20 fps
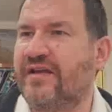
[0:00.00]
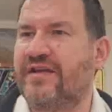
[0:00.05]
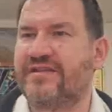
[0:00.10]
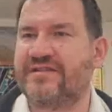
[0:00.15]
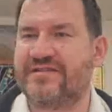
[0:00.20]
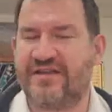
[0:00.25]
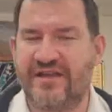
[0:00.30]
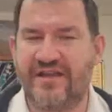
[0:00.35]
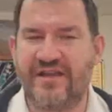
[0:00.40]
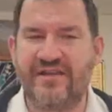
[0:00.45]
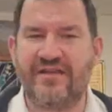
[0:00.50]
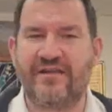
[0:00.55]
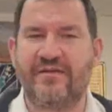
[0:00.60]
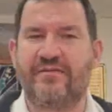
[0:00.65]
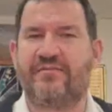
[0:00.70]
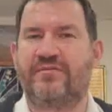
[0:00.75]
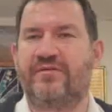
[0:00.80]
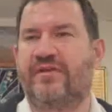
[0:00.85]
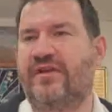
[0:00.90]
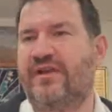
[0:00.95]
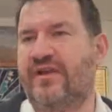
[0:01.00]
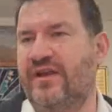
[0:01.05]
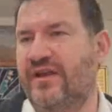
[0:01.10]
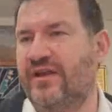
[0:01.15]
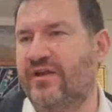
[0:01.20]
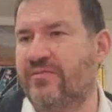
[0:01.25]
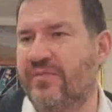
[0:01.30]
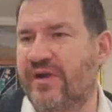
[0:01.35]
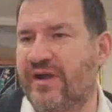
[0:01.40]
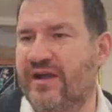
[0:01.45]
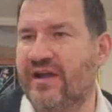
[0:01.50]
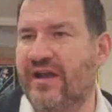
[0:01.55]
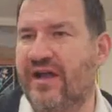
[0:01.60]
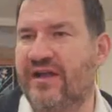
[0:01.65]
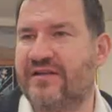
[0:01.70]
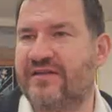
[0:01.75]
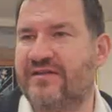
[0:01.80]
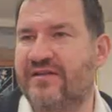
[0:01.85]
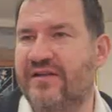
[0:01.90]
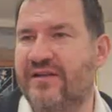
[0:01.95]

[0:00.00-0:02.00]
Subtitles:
is in the Ir Miklat,